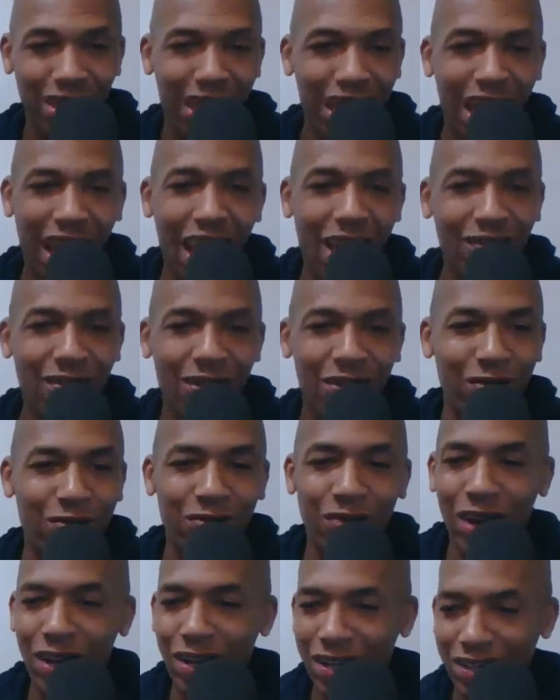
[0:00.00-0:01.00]
having the
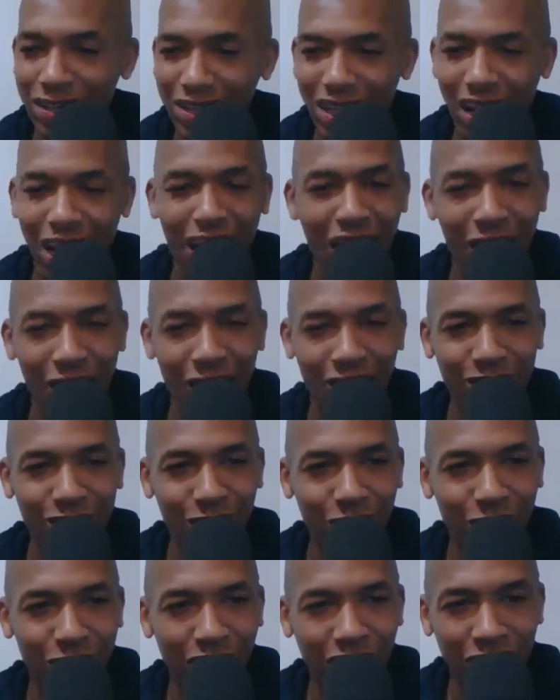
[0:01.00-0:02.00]
funnest times
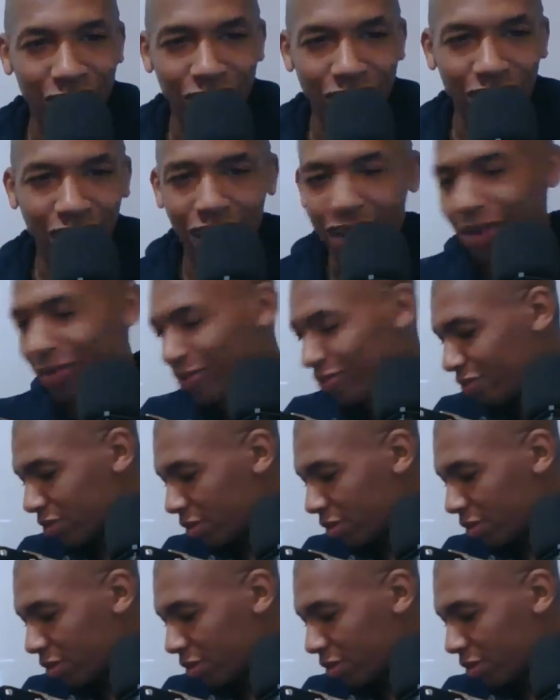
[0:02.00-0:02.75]
or whatever, y'all.